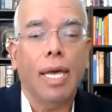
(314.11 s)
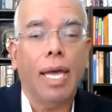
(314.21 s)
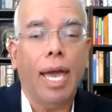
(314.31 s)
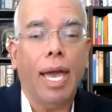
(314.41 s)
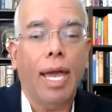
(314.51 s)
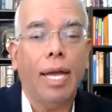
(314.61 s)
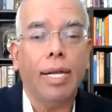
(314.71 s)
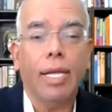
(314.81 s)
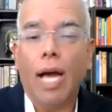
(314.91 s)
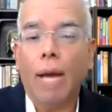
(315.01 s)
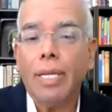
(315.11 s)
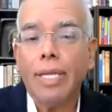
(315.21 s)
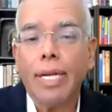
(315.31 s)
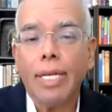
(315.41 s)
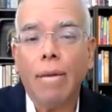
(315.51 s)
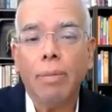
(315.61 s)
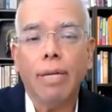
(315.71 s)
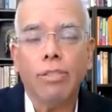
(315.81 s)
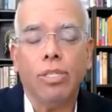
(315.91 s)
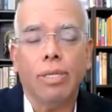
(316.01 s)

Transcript: And how about that combination?